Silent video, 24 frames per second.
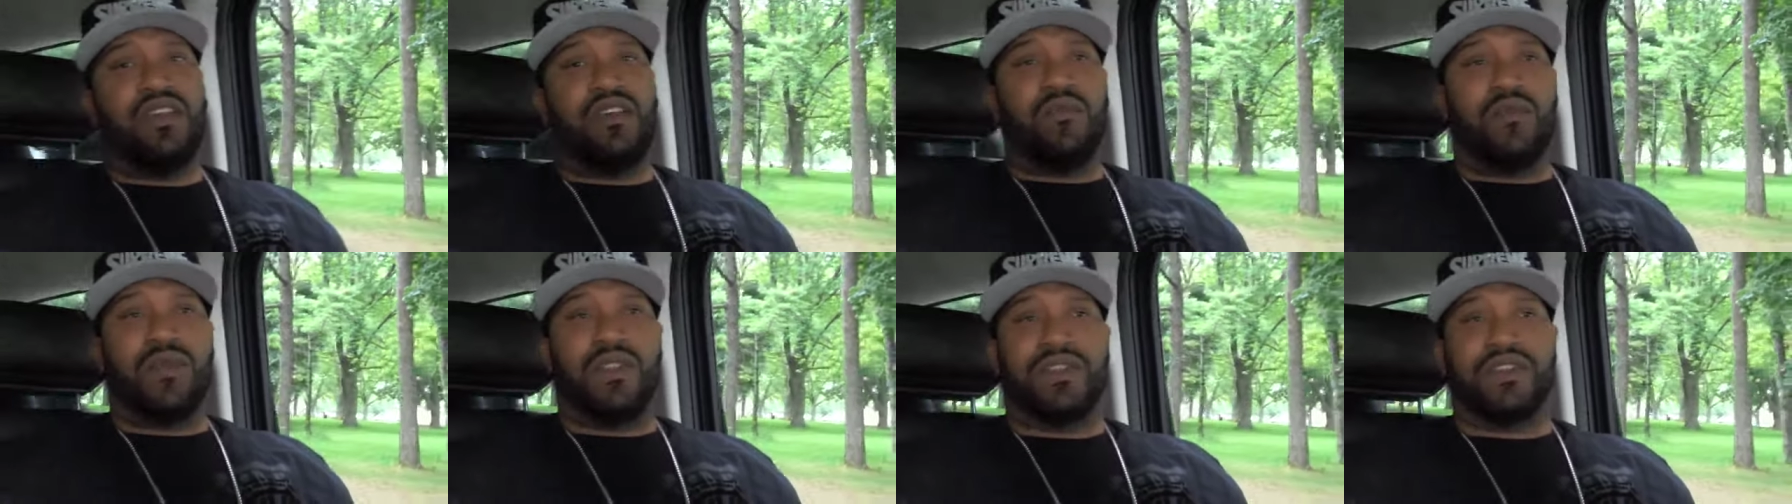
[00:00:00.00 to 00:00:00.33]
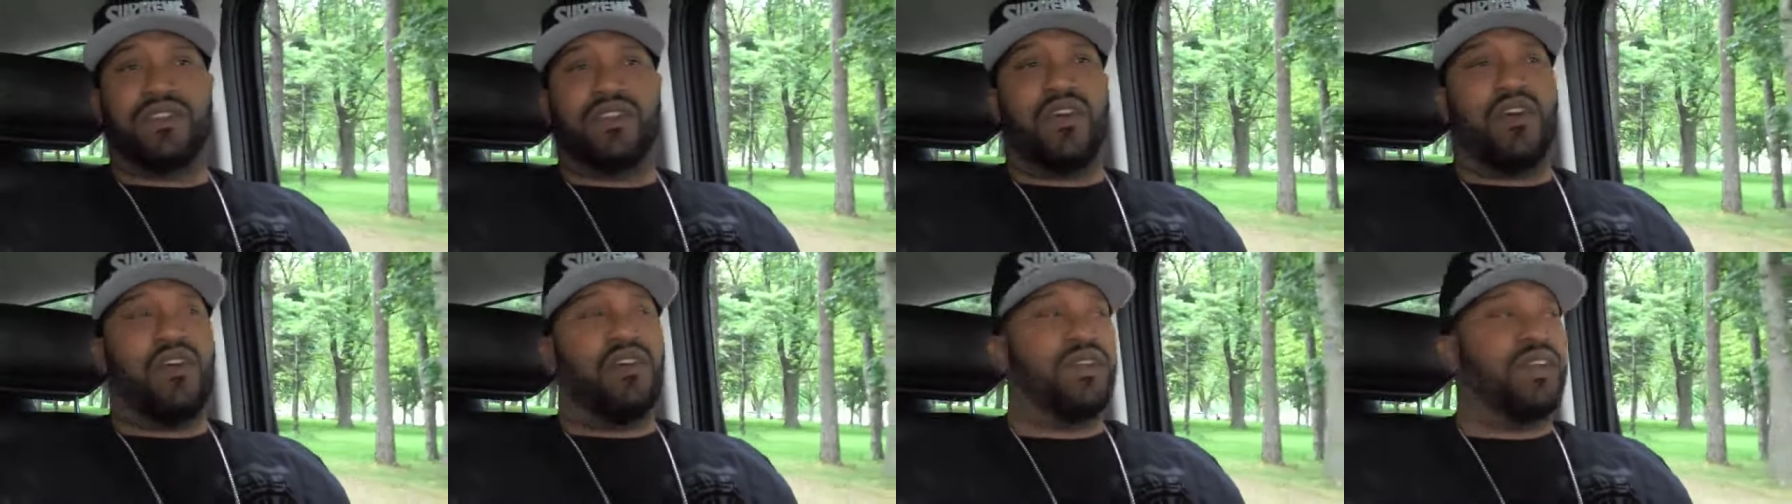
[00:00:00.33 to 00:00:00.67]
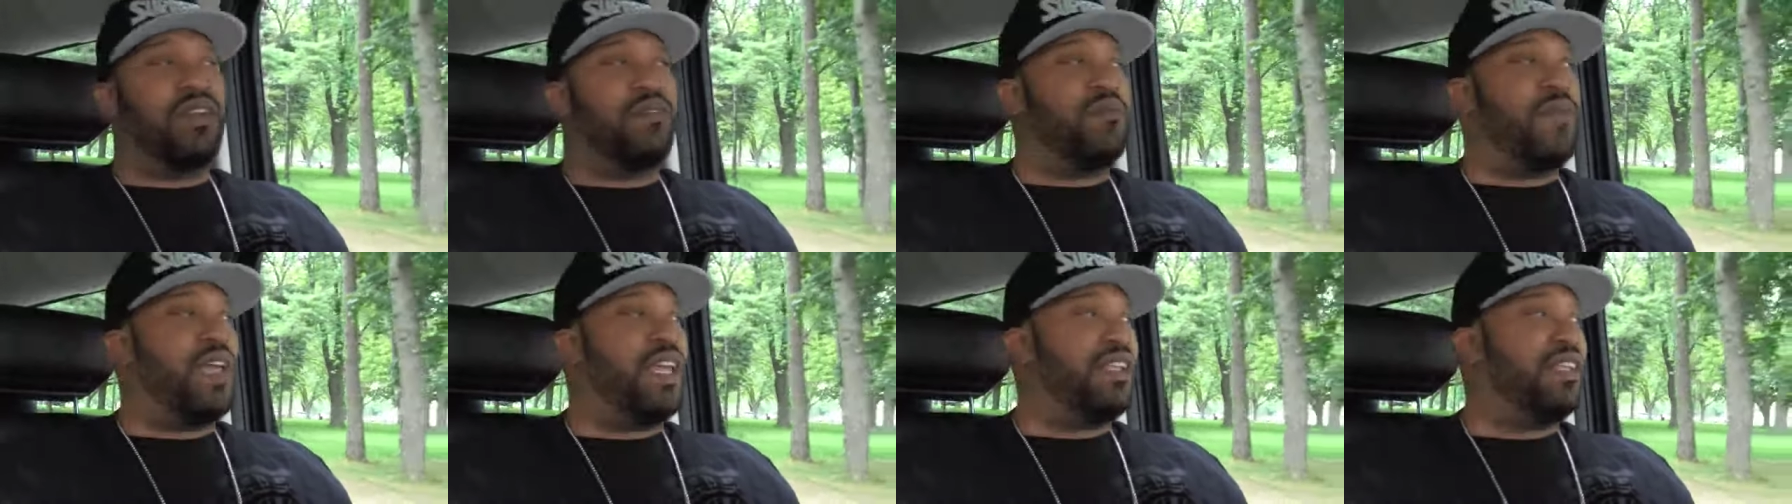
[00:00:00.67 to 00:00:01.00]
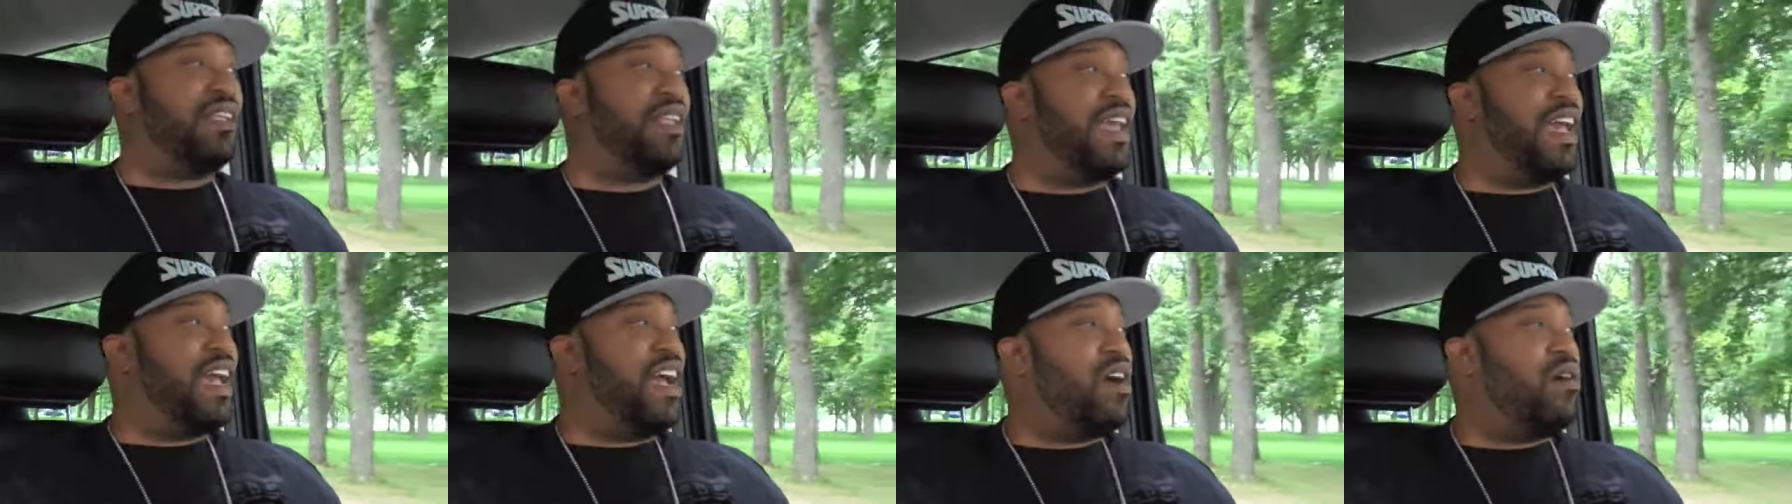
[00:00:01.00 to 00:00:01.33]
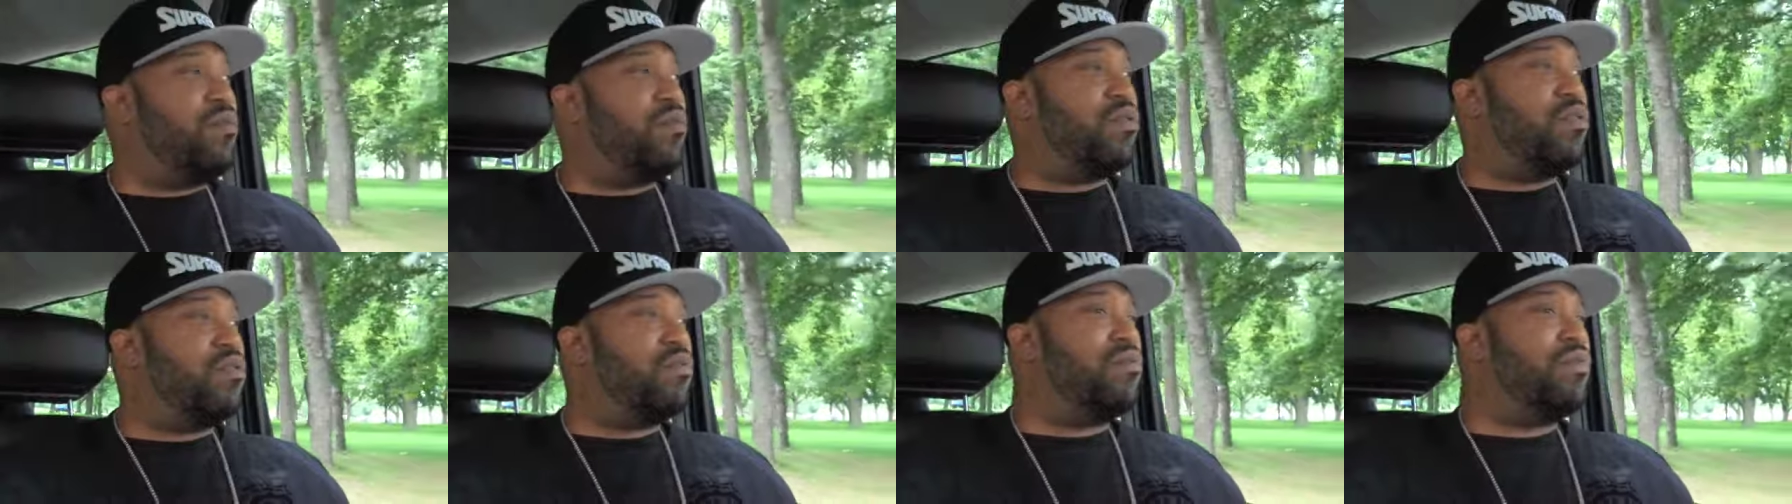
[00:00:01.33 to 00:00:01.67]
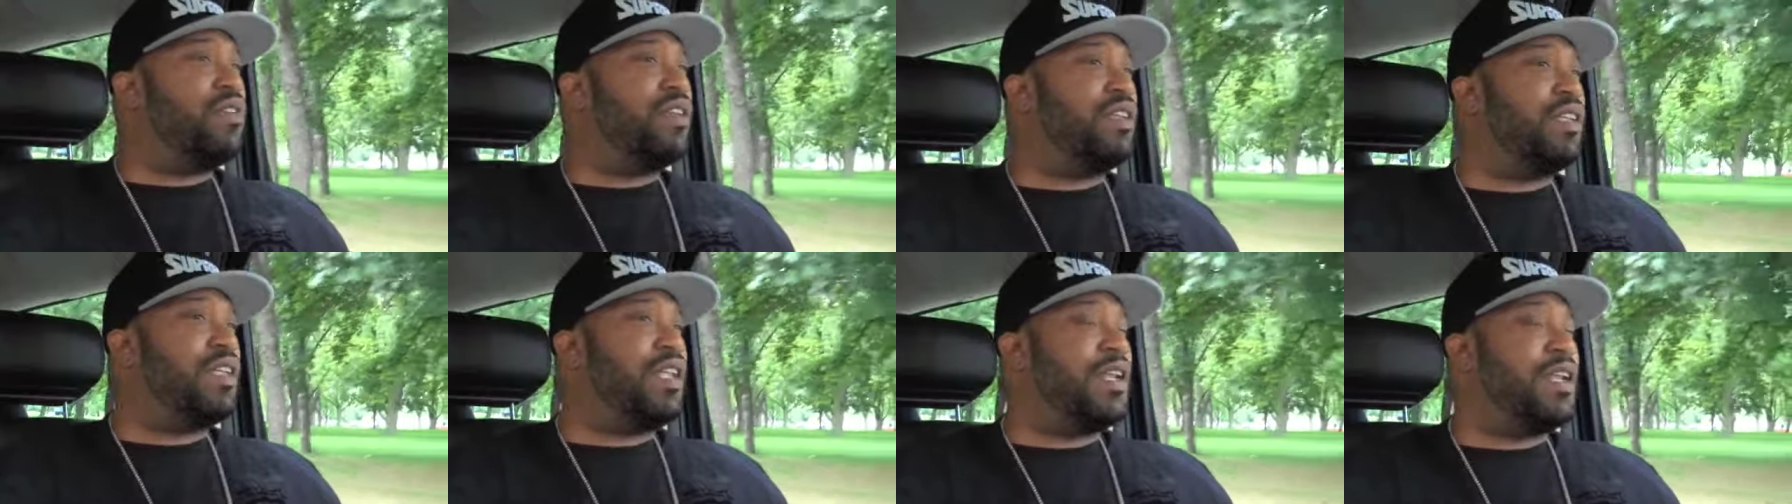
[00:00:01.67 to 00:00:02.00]
But the song didn't make the album
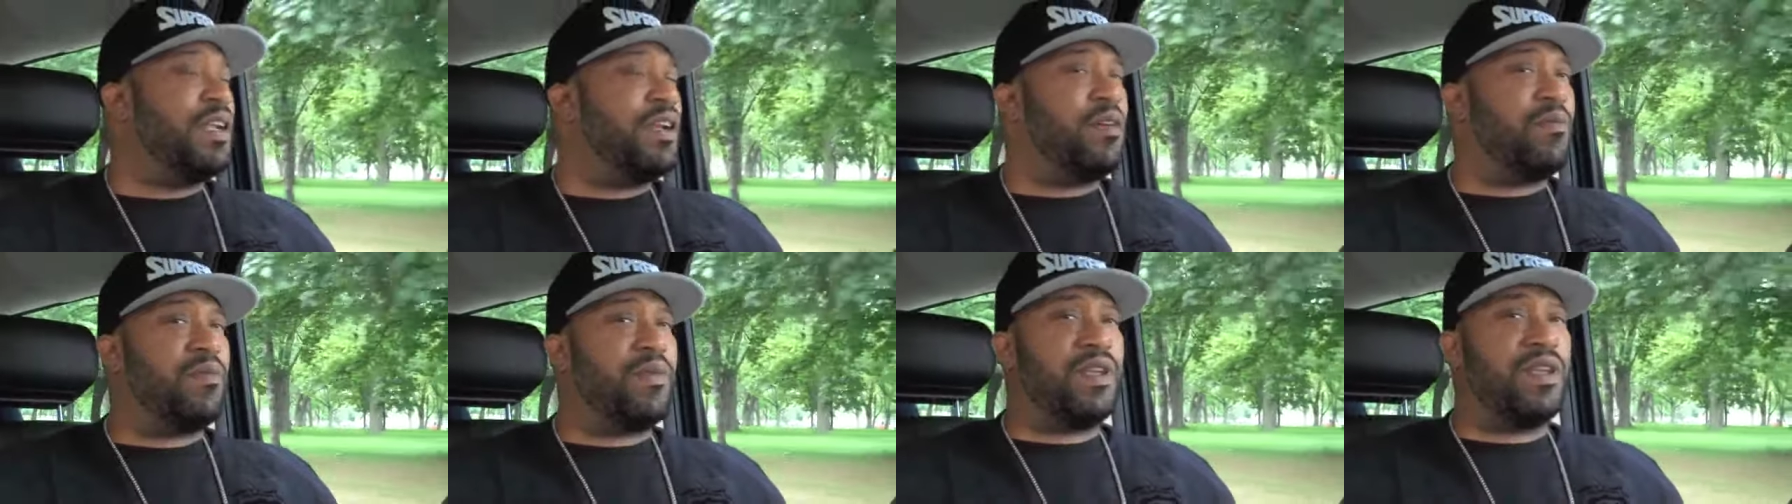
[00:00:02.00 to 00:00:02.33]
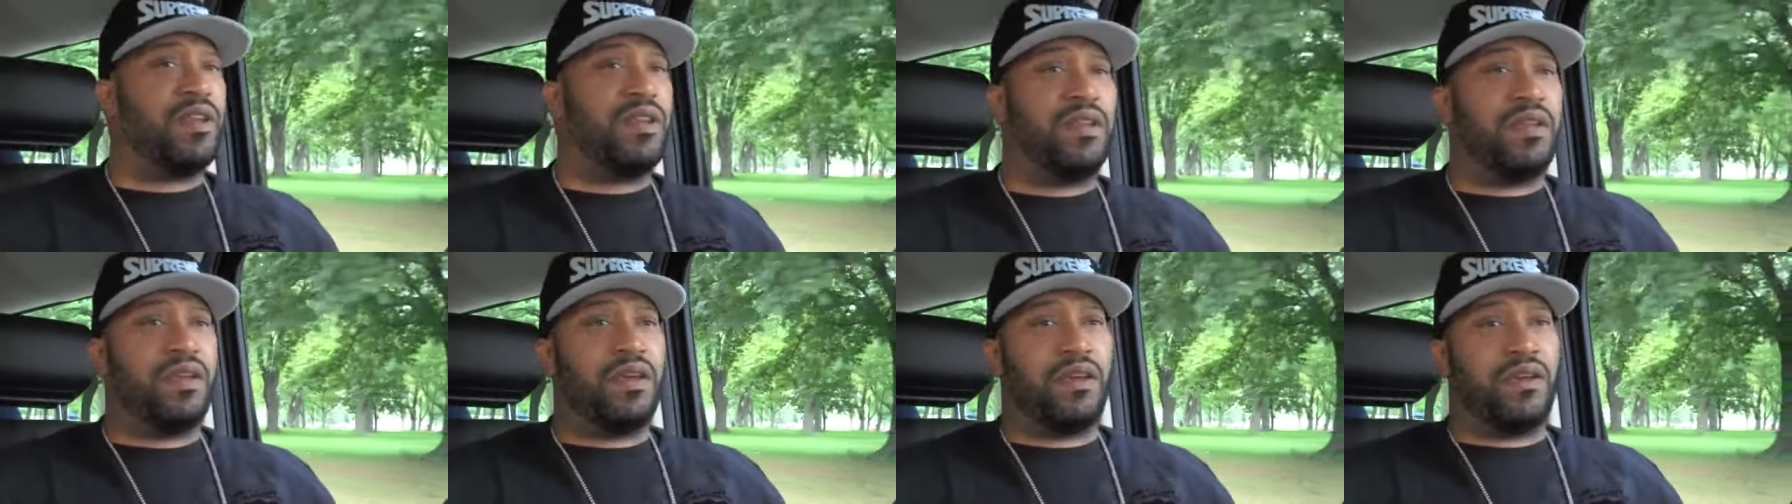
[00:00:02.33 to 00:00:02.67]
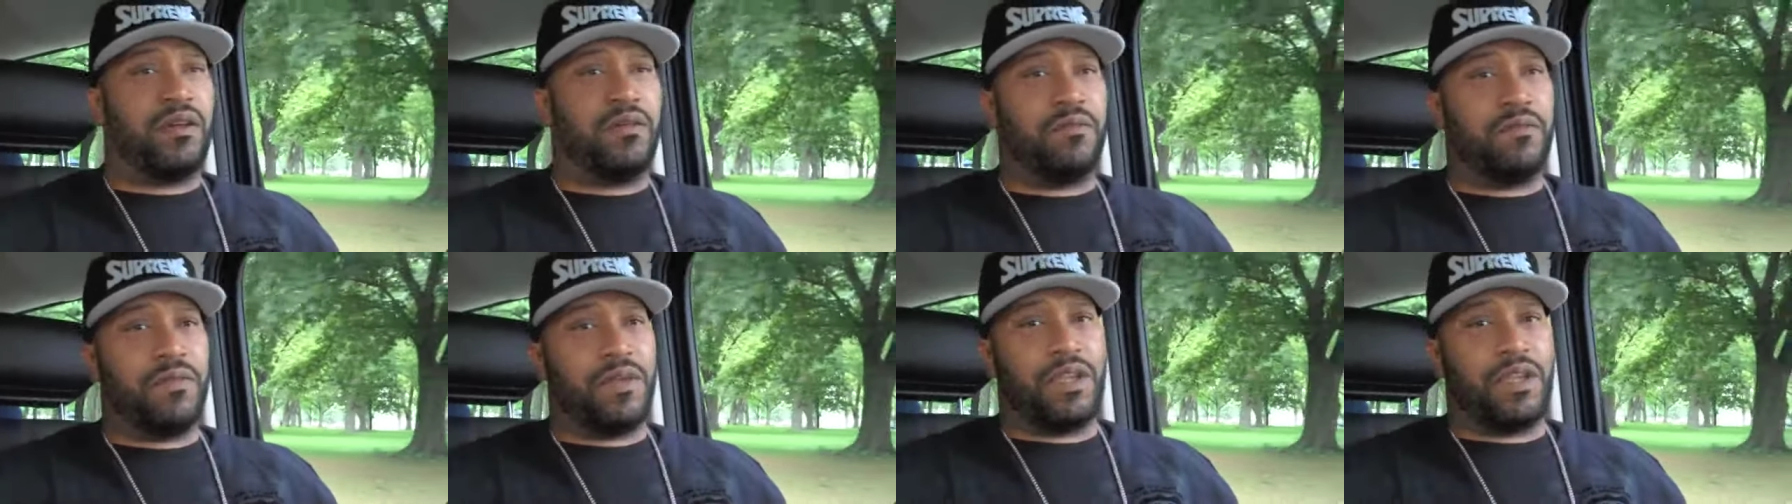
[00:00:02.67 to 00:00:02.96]
and ended up in the um,